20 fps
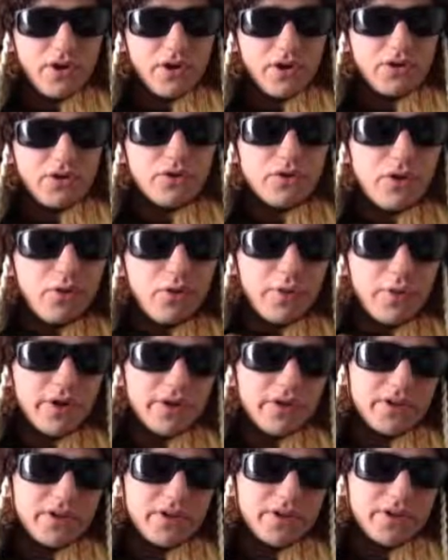you know
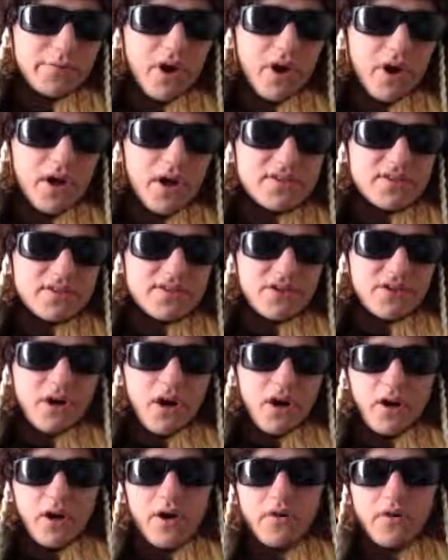whether the prices
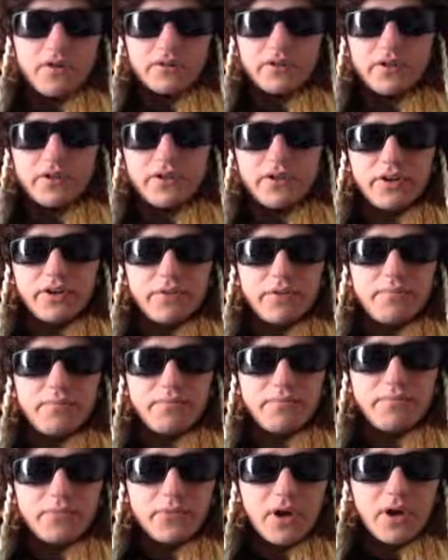are currently
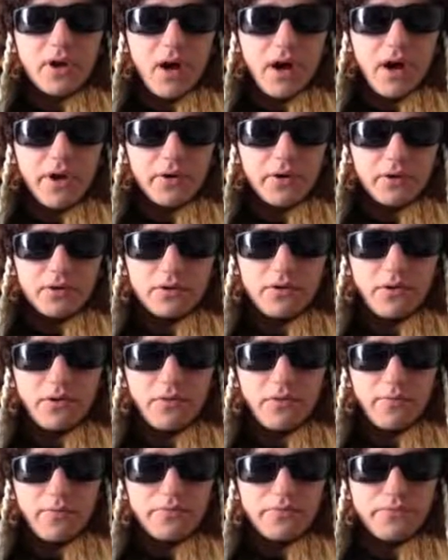high or
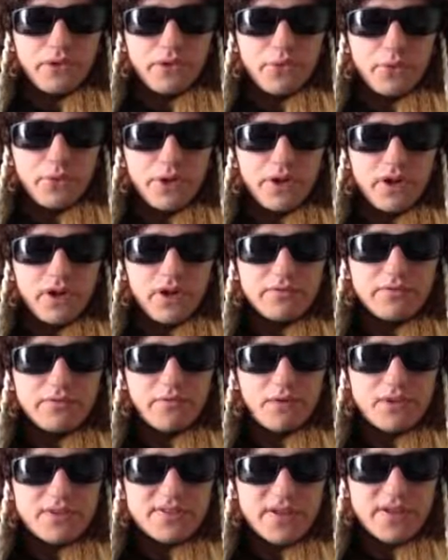low. We got
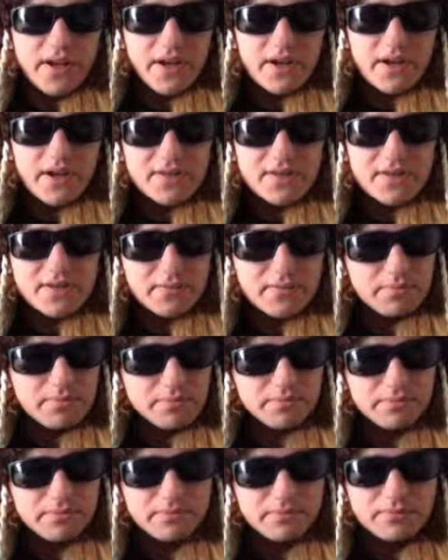4 seconds,
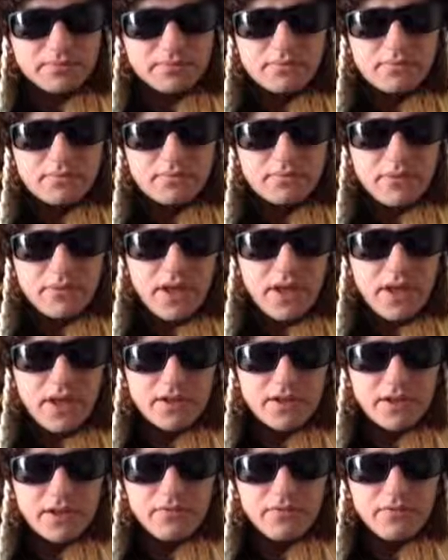
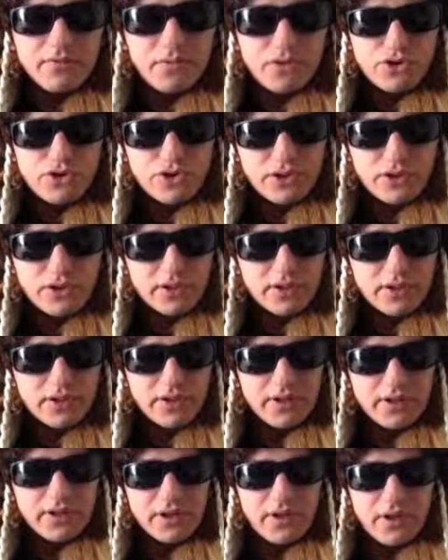and
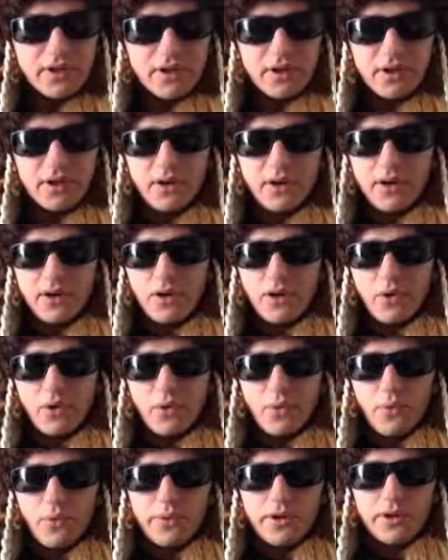unfortunately
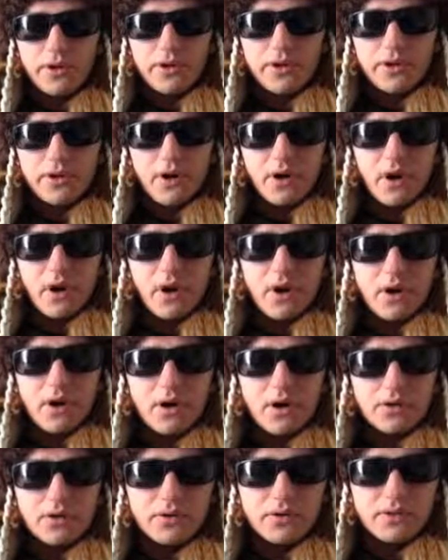we
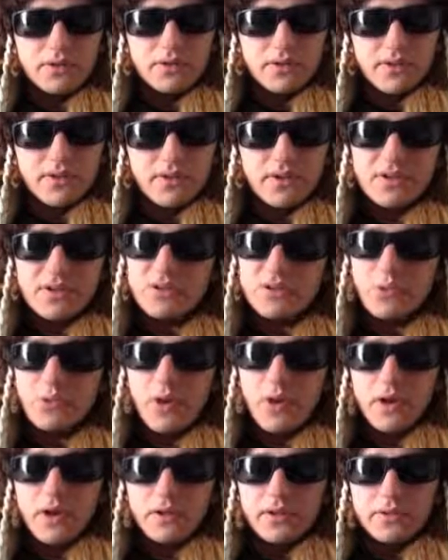are losing this
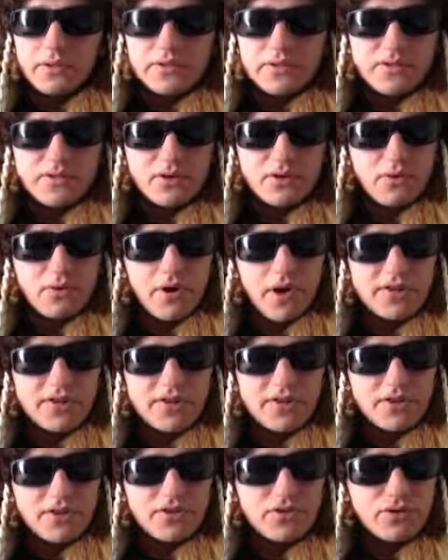one. So as
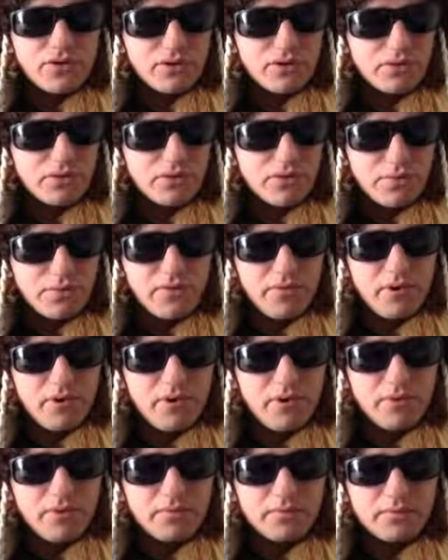I told you
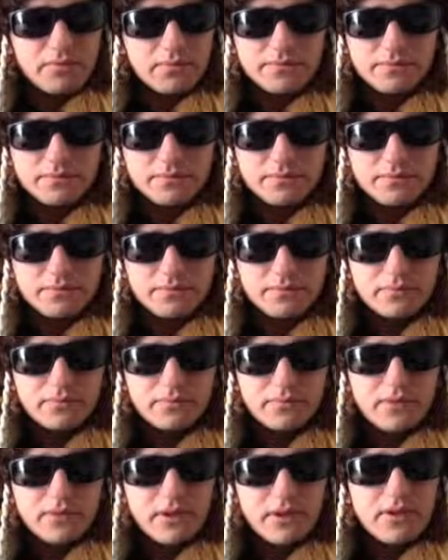before,
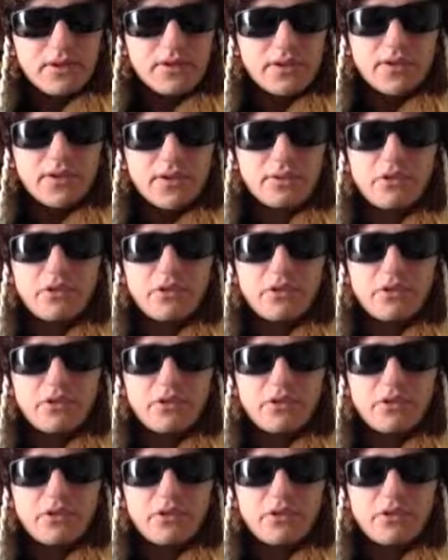the